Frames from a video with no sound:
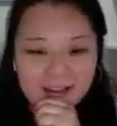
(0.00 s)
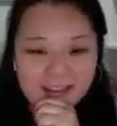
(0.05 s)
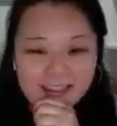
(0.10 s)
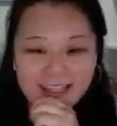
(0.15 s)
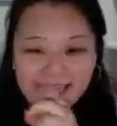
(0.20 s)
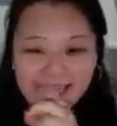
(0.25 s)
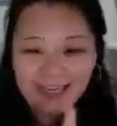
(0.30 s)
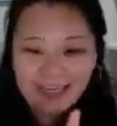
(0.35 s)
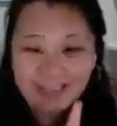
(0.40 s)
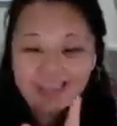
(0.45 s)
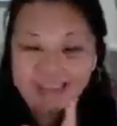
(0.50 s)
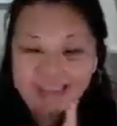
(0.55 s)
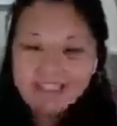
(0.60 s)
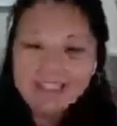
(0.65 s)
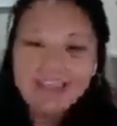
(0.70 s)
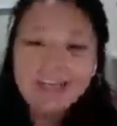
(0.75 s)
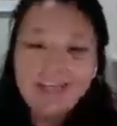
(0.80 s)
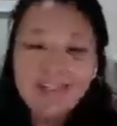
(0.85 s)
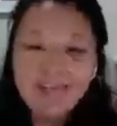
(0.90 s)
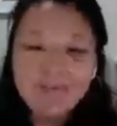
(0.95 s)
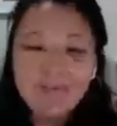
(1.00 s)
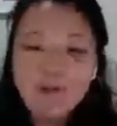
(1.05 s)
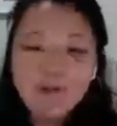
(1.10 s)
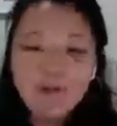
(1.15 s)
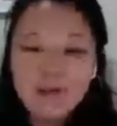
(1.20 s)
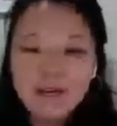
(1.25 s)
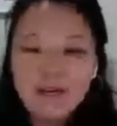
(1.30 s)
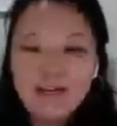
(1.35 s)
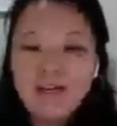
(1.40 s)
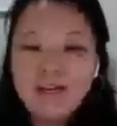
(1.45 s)
Then
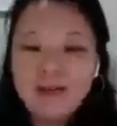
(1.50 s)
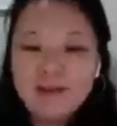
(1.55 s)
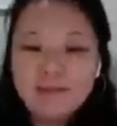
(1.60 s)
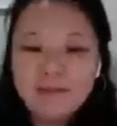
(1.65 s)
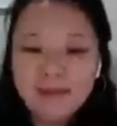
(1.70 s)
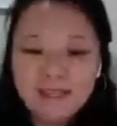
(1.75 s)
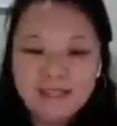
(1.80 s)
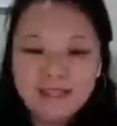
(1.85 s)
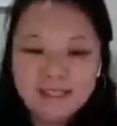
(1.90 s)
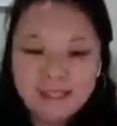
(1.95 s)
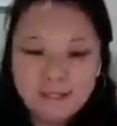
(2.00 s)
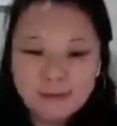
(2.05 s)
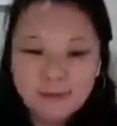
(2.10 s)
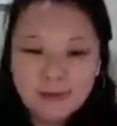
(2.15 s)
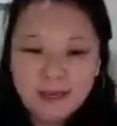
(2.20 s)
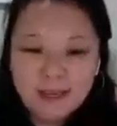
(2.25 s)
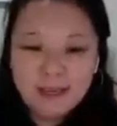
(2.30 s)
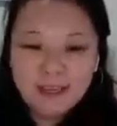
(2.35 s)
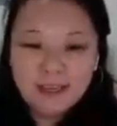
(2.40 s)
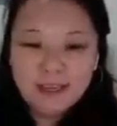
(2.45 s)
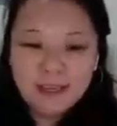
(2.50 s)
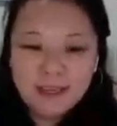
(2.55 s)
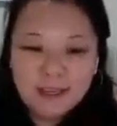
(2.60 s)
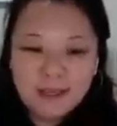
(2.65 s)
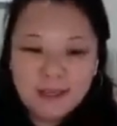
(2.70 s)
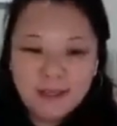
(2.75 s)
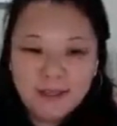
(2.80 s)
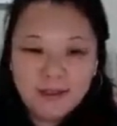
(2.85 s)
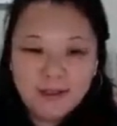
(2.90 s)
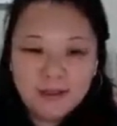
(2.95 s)
the insight
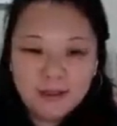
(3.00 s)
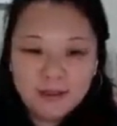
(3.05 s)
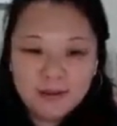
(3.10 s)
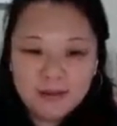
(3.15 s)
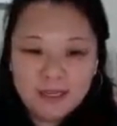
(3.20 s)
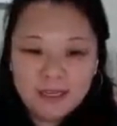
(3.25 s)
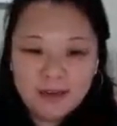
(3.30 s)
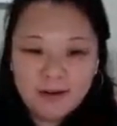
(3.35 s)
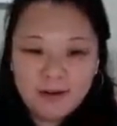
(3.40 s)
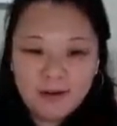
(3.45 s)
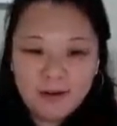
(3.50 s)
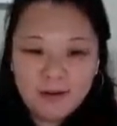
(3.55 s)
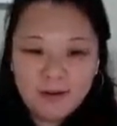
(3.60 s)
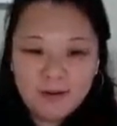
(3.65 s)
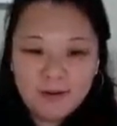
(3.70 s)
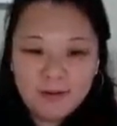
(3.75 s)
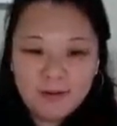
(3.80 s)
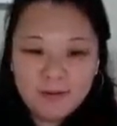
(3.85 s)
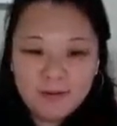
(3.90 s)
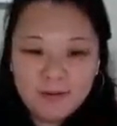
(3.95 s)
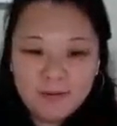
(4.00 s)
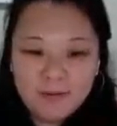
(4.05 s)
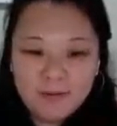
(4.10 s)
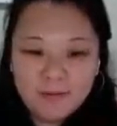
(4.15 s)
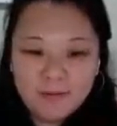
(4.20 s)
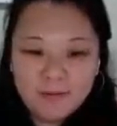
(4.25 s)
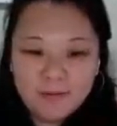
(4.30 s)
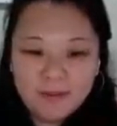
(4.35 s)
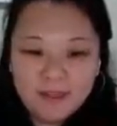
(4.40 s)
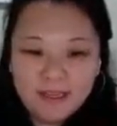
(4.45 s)
will come in this way.
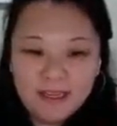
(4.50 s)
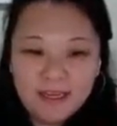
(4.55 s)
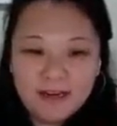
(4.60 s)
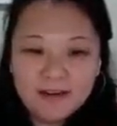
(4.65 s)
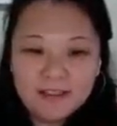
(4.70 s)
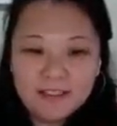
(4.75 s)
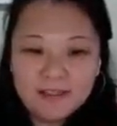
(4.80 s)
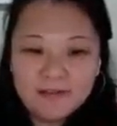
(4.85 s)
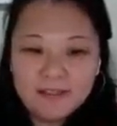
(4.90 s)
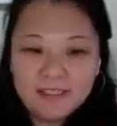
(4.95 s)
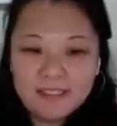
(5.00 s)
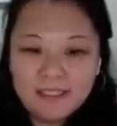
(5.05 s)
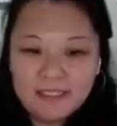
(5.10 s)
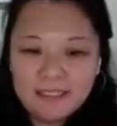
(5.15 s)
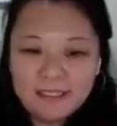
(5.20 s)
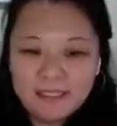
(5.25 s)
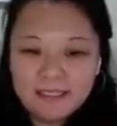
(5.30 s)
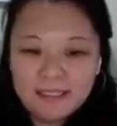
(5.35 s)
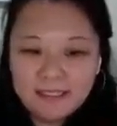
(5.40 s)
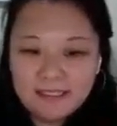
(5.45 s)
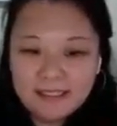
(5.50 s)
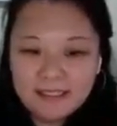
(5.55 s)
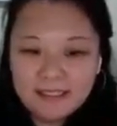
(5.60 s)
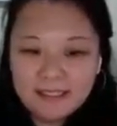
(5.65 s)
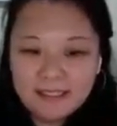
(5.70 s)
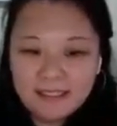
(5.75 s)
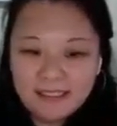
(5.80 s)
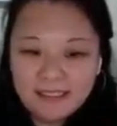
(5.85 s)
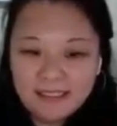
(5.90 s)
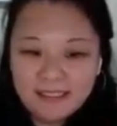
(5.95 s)
Look at all
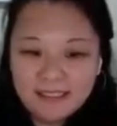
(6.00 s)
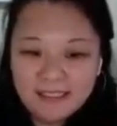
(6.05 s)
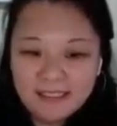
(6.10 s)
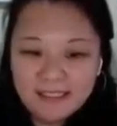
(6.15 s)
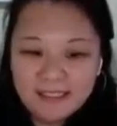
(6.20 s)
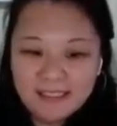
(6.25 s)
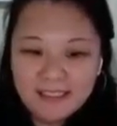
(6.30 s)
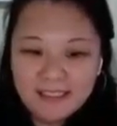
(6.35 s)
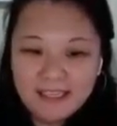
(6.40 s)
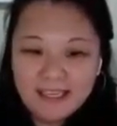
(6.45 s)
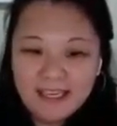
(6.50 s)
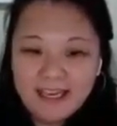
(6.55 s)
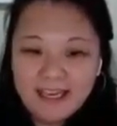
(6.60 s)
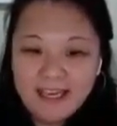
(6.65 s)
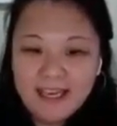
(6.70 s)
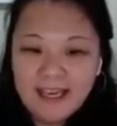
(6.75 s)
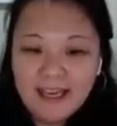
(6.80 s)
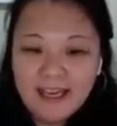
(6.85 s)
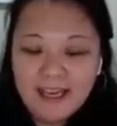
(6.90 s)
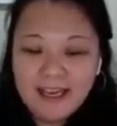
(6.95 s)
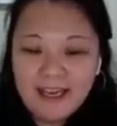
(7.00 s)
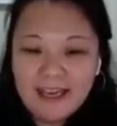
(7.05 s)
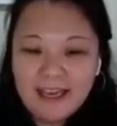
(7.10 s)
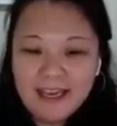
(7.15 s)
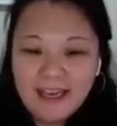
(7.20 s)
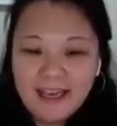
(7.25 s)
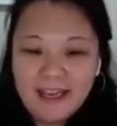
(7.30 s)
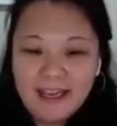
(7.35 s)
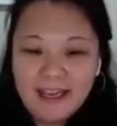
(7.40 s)
the characteristics